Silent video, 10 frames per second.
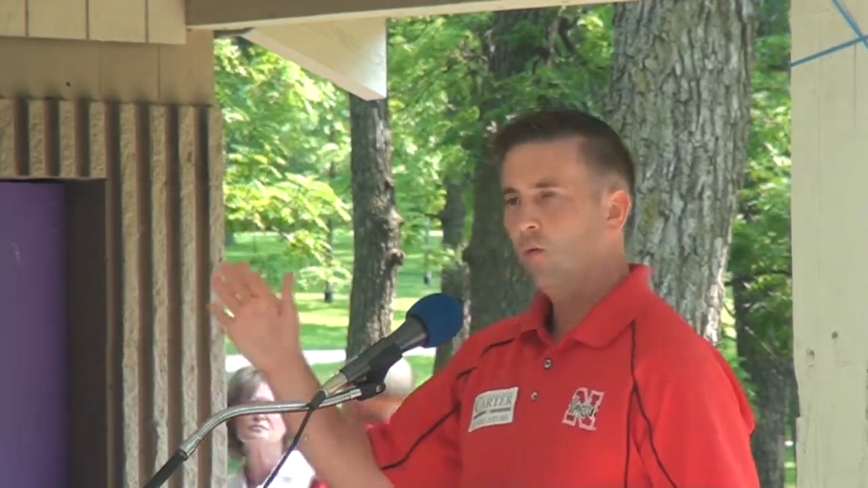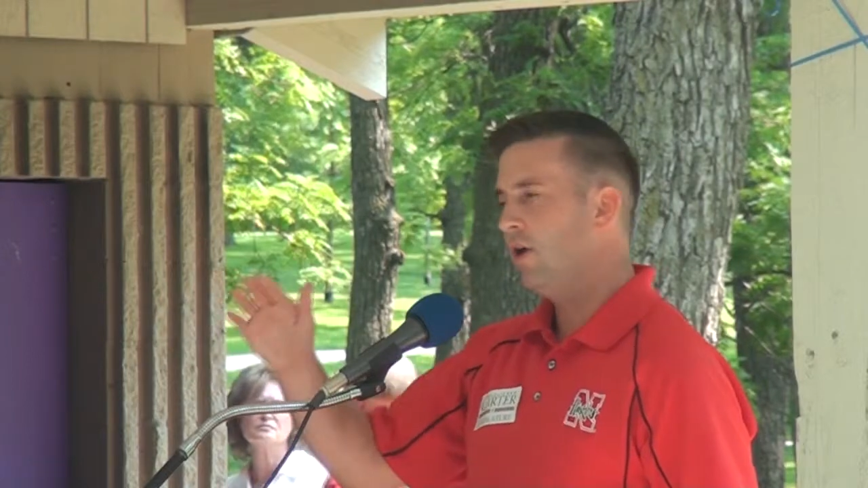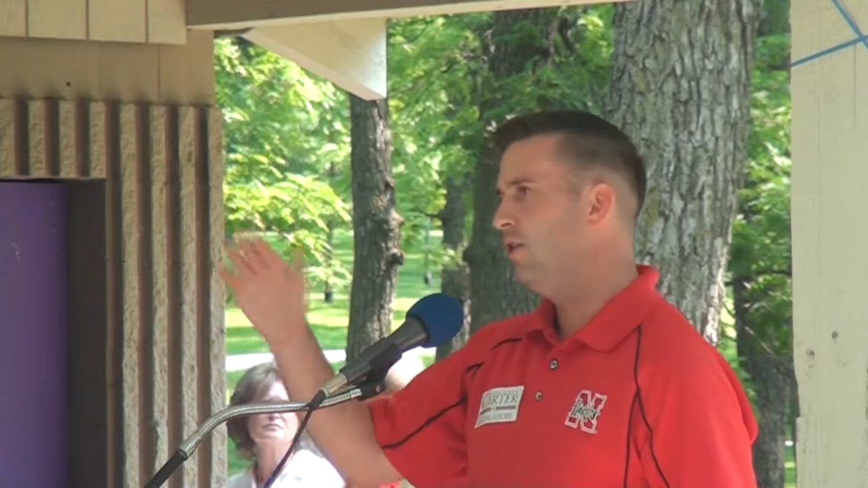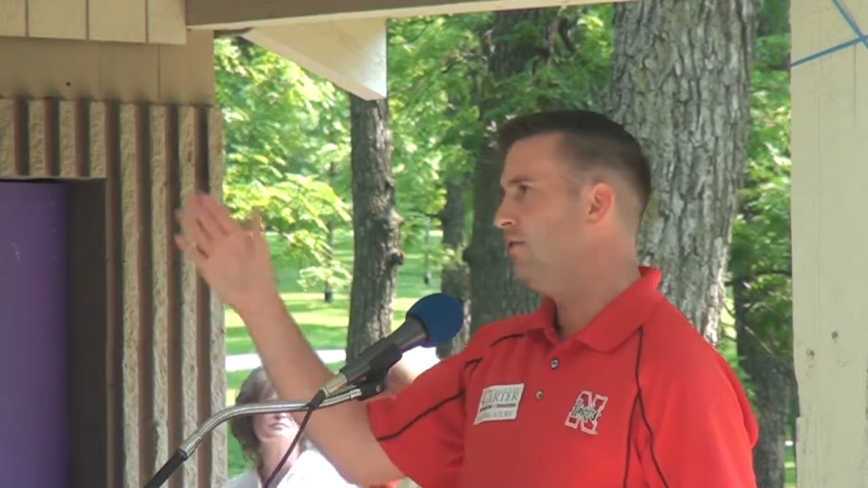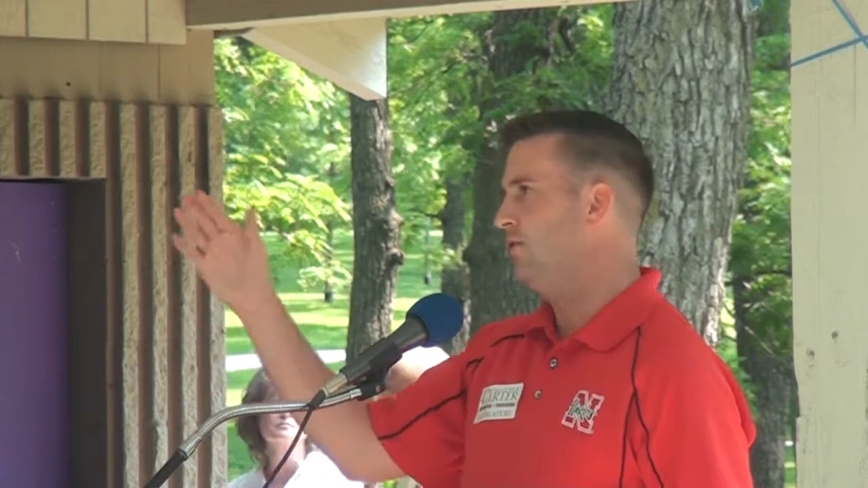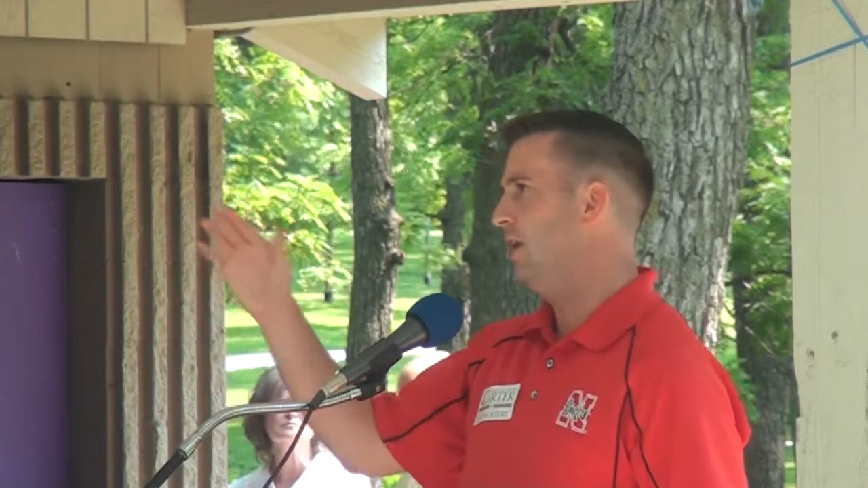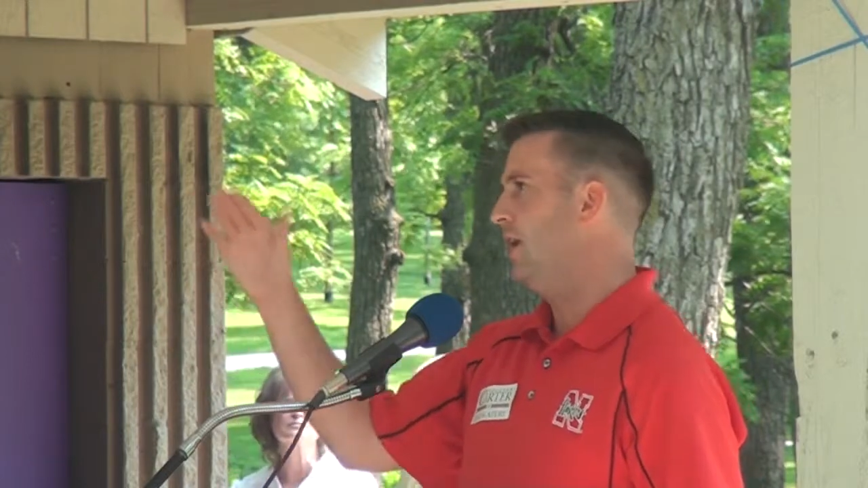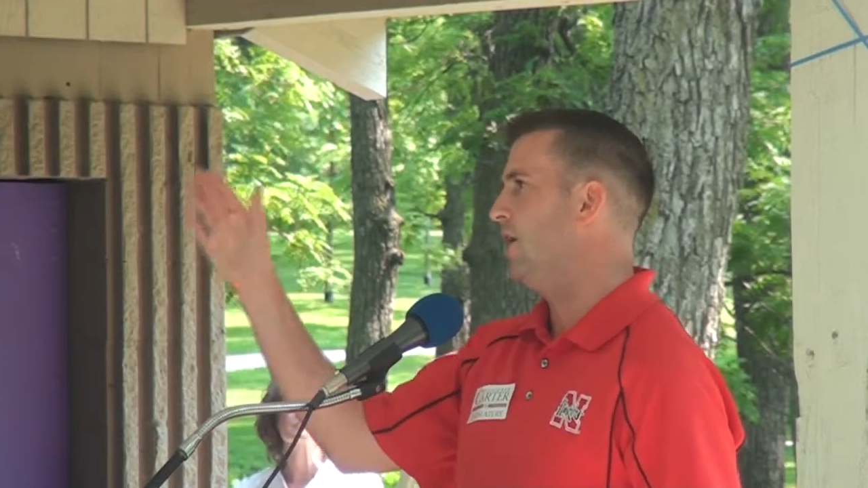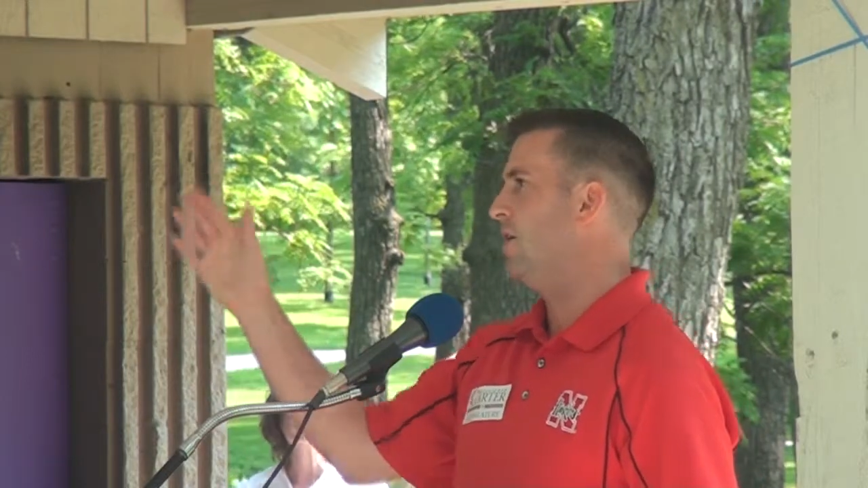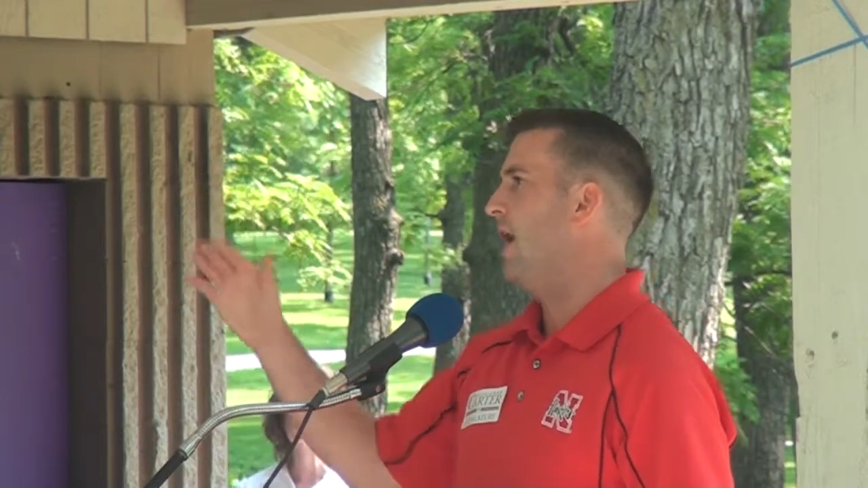What you
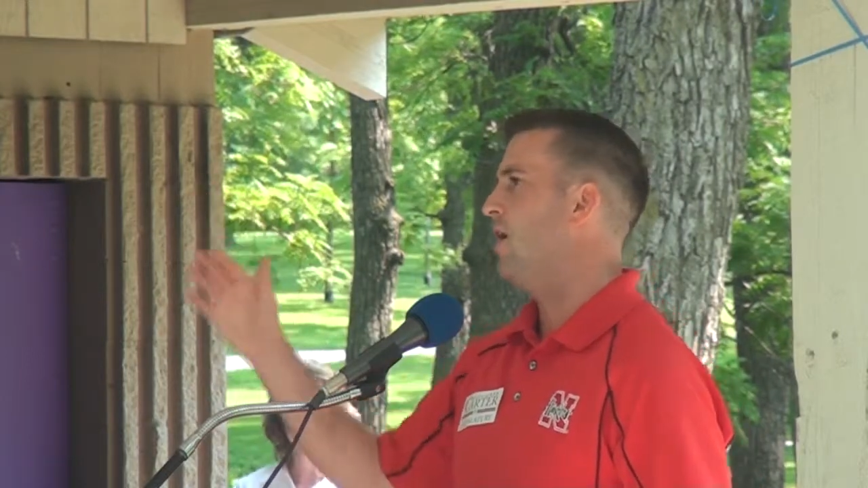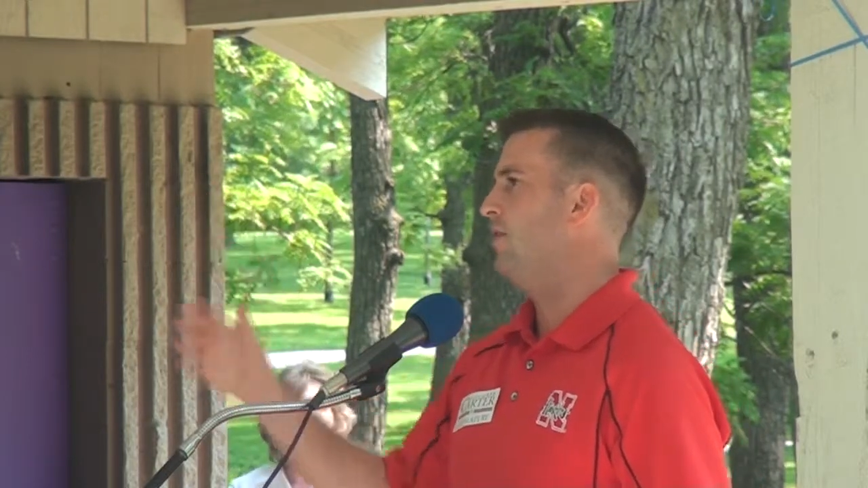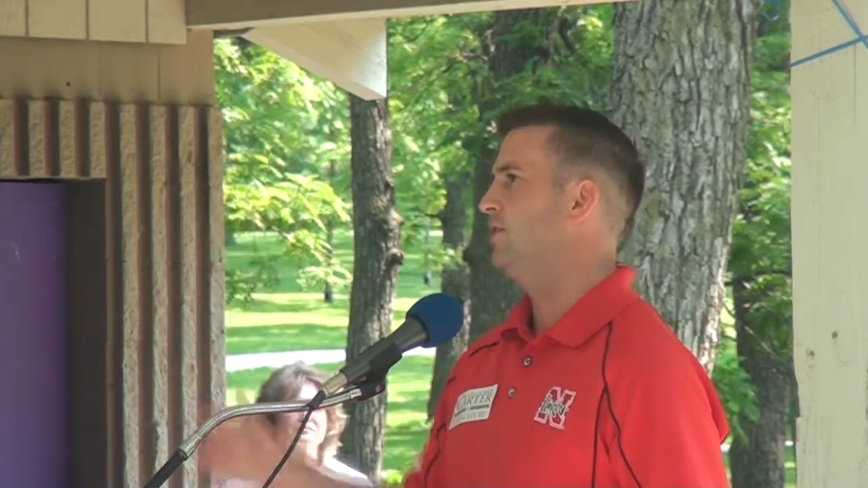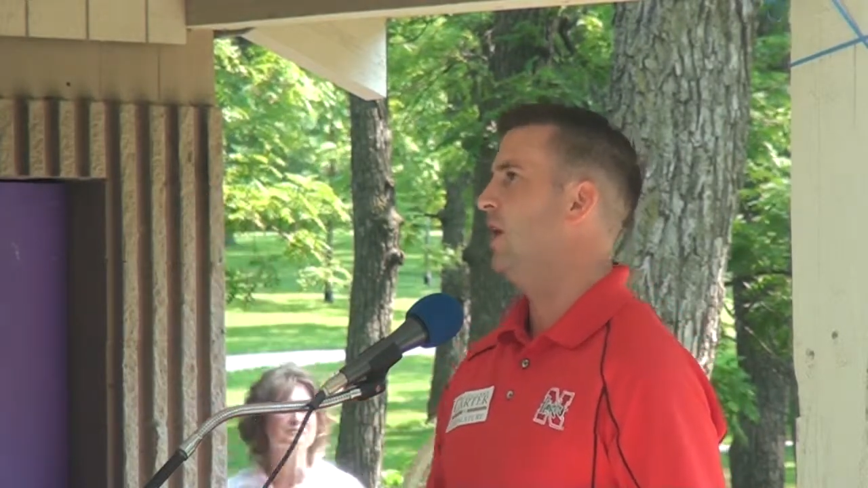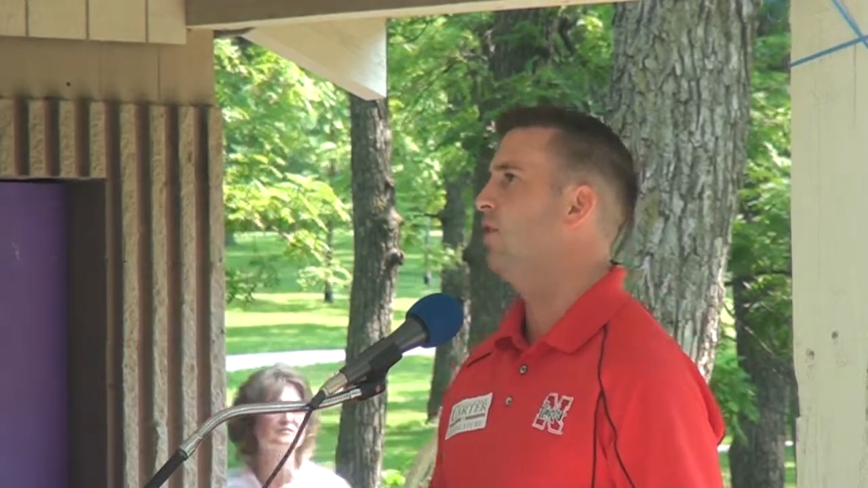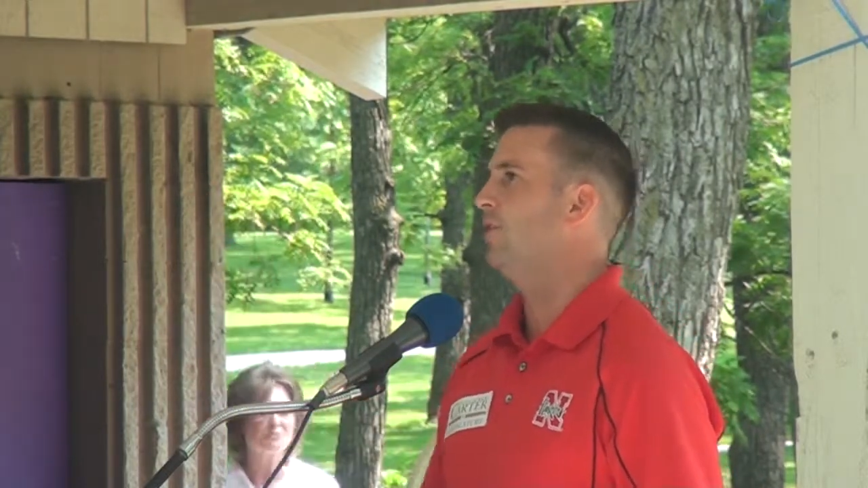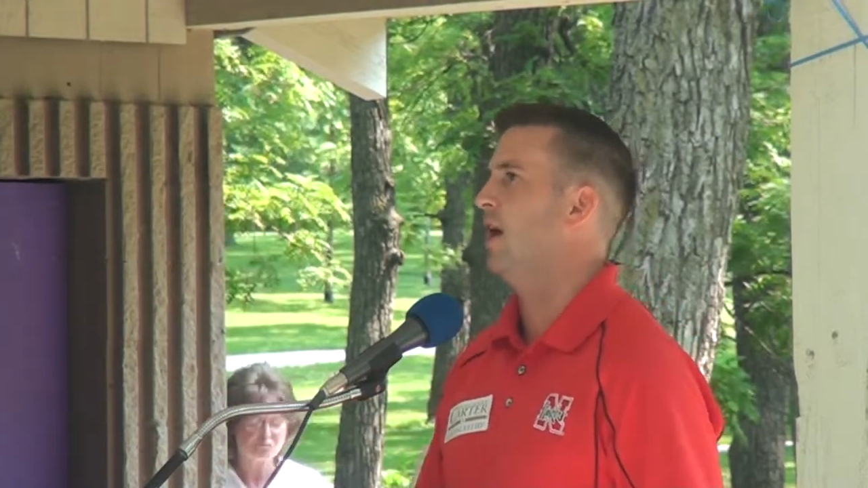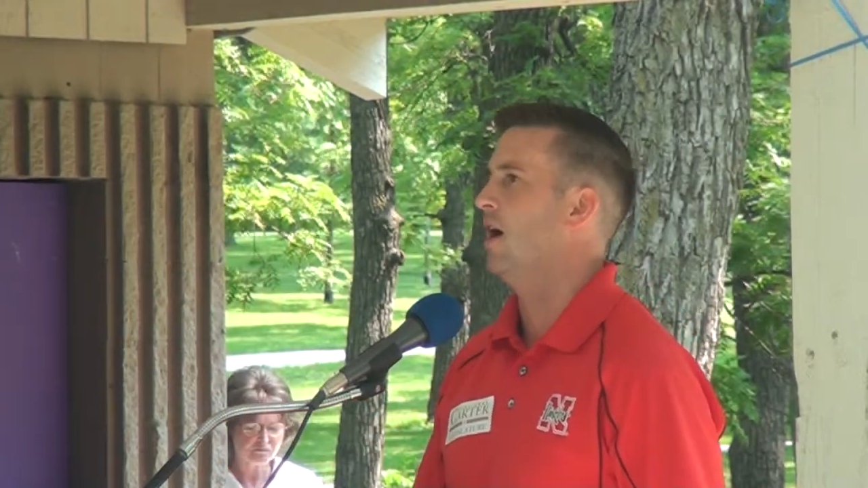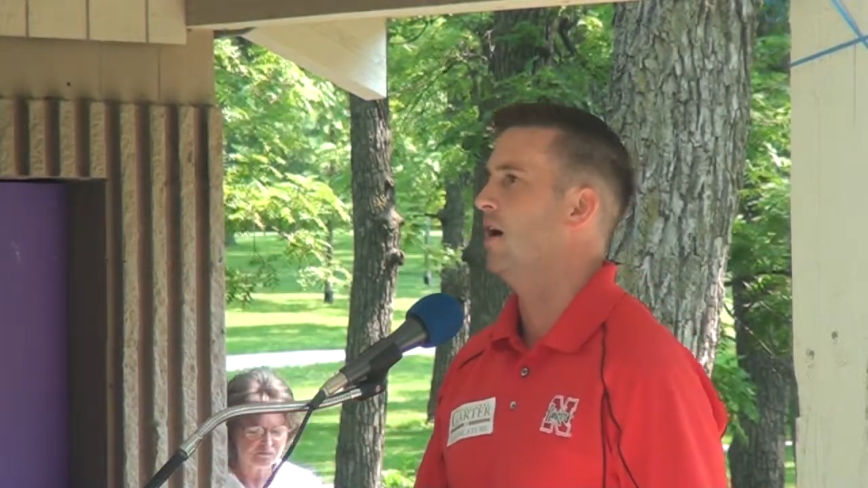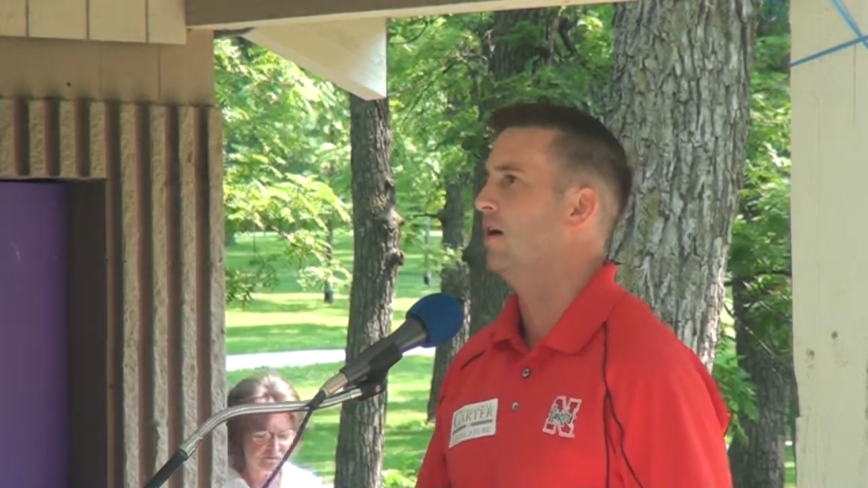see here now in this
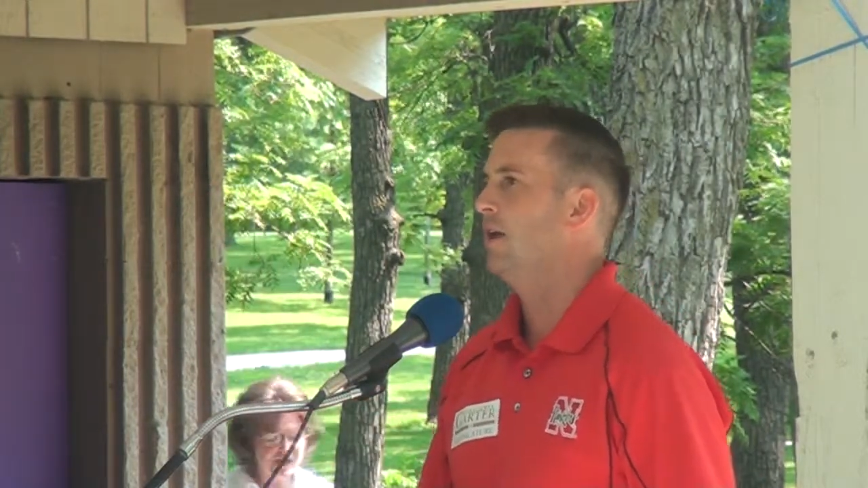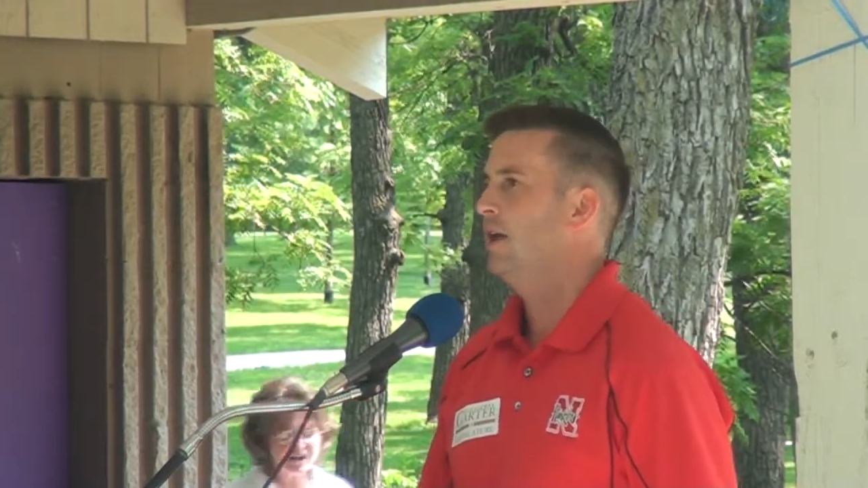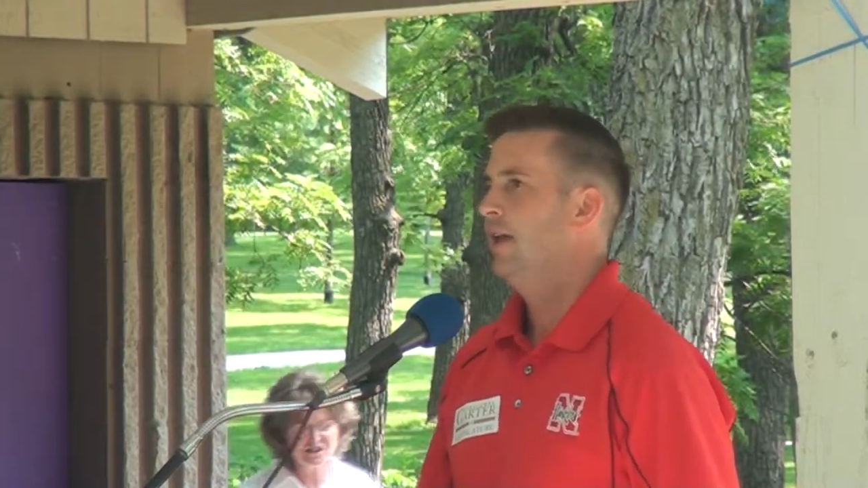healthcare